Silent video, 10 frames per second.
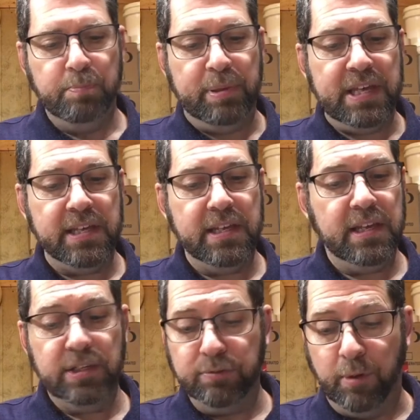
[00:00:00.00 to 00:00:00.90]

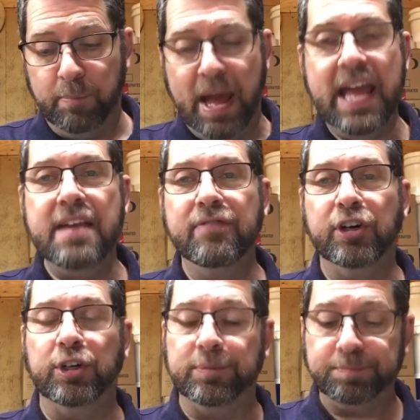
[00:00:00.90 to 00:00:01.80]
P is for
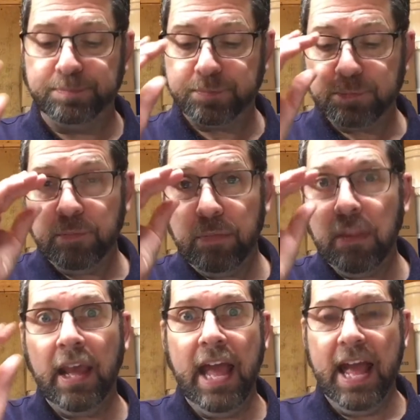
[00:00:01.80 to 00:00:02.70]
paver.
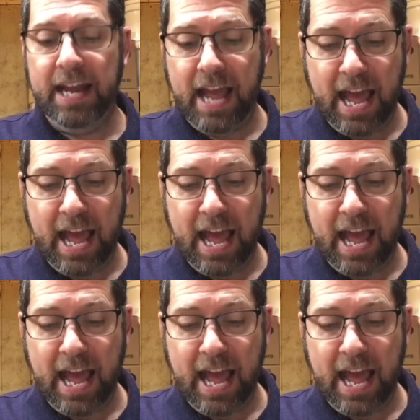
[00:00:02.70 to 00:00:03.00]
An